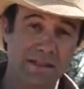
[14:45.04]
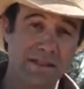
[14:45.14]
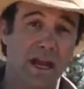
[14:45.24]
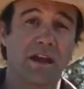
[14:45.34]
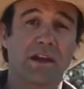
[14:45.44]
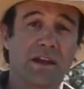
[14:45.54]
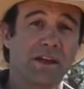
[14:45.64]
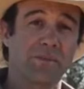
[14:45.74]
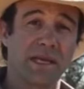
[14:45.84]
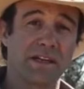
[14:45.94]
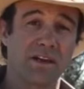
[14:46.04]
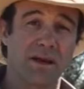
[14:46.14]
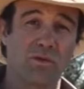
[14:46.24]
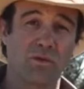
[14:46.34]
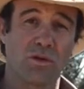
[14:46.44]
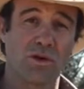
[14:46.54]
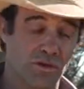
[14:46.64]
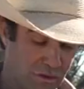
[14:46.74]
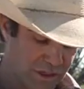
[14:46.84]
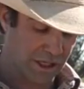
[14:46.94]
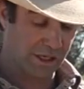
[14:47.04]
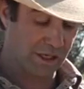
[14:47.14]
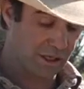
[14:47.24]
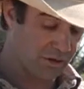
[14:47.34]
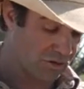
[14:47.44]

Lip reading: soak it in a big tub of water, or soak it in a